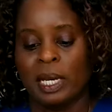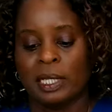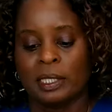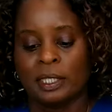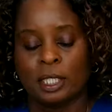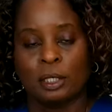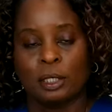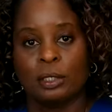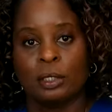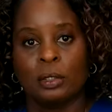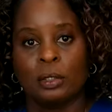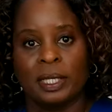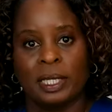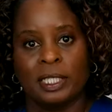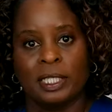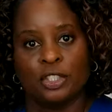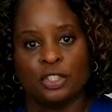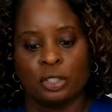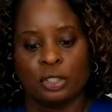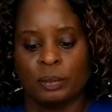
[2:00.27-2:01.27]
It's a little
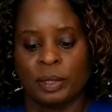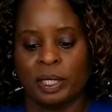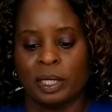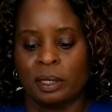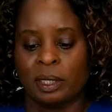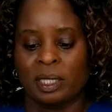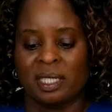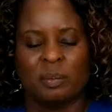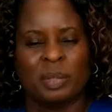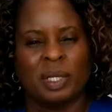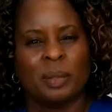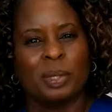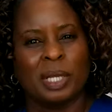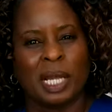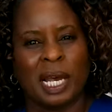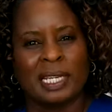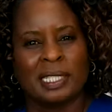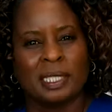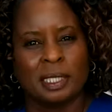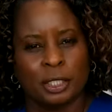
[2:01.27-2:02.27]
instrument, it can be
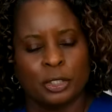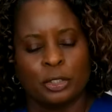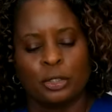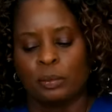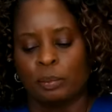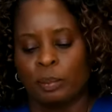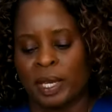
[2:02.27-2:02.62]
plastic or